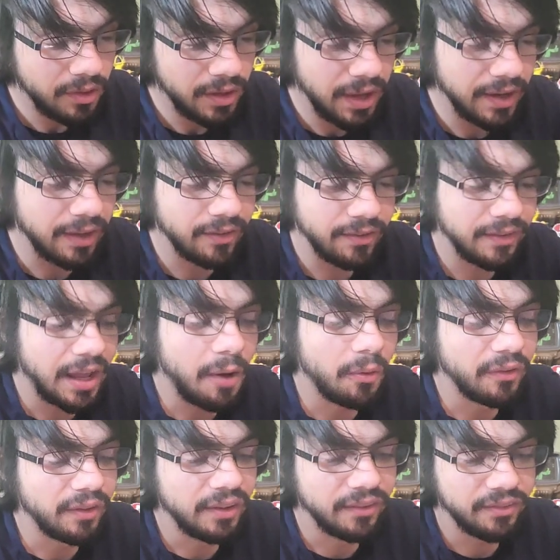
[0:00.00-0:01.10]
I guess
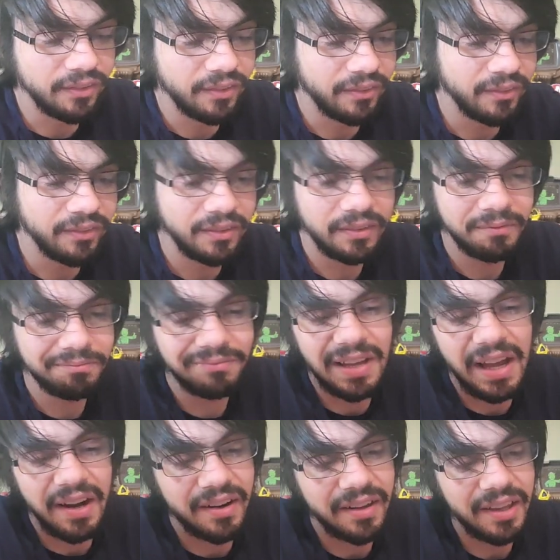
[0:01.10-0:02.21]
nowadays this
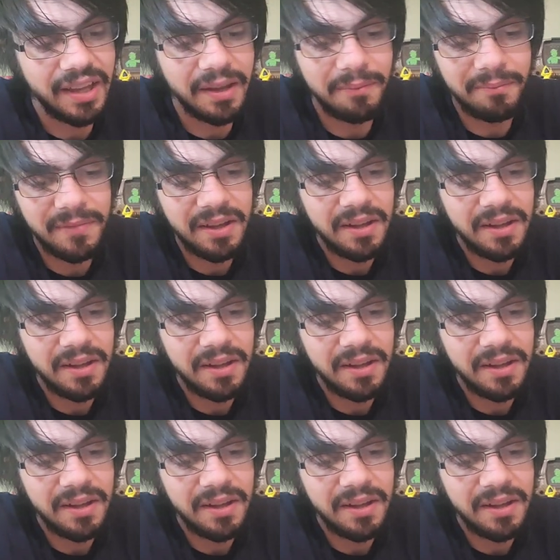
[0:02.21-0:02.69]
kind of game